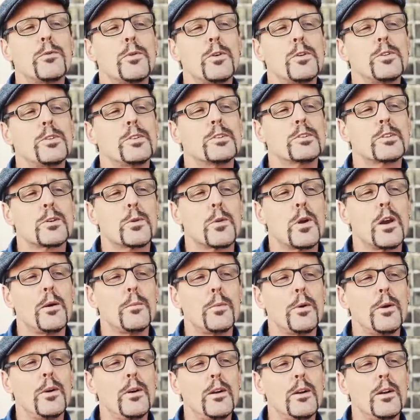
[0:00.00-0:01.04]
versus
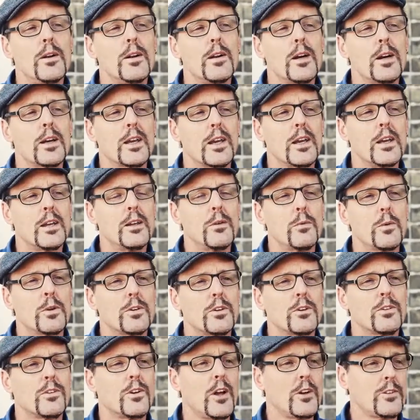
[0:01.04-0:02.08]
Kramer again,
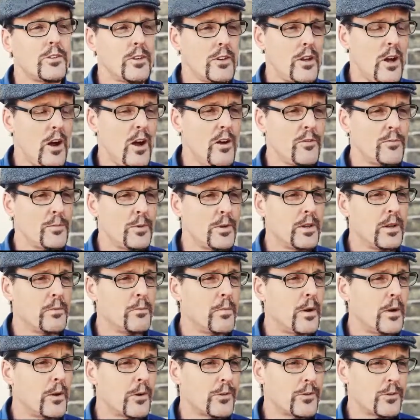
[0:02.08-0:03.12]
which is Dustin Hoffman and
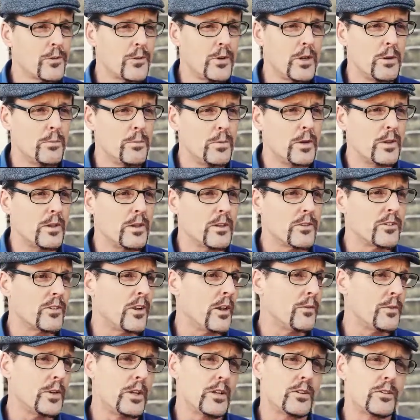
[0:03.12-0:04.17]
Meryl Streep in the
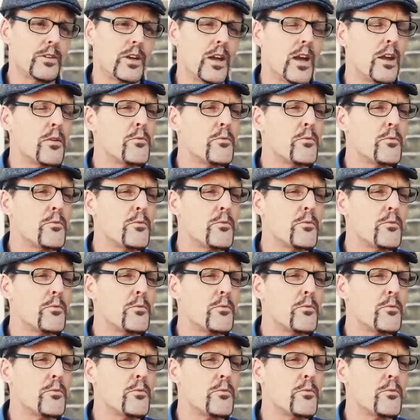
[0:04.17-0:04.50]
70s.